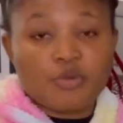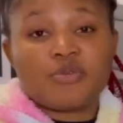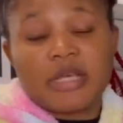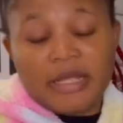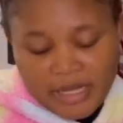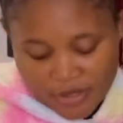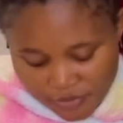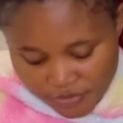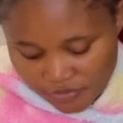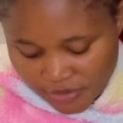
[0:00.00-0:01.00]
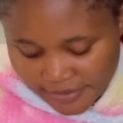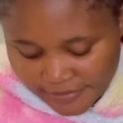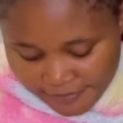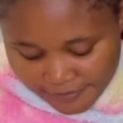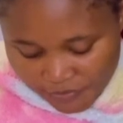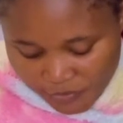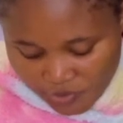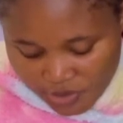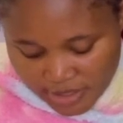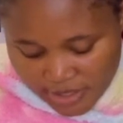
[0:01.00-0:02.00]
We'll see how that goes, right?
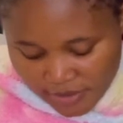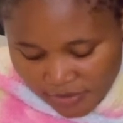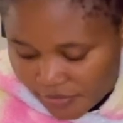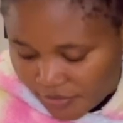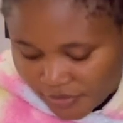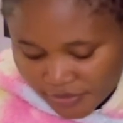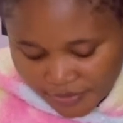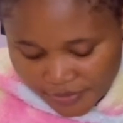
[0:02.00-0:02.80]
We'll see how that goes.